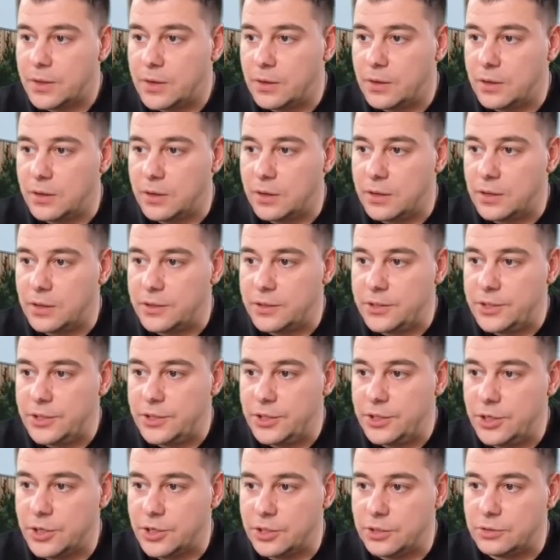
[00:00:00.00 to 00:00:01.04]
Uh,
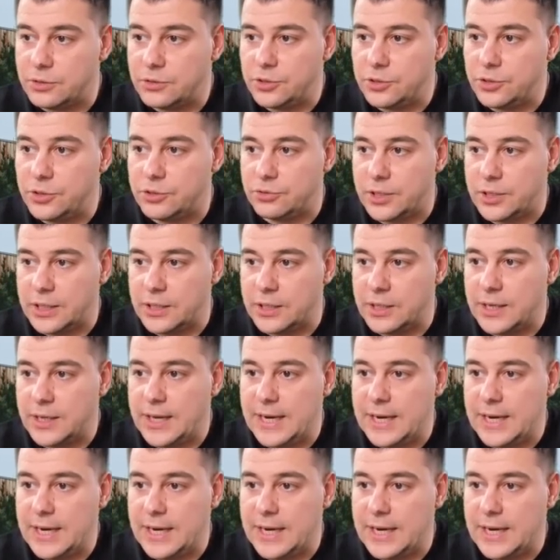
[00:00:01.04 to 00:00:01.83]
here you can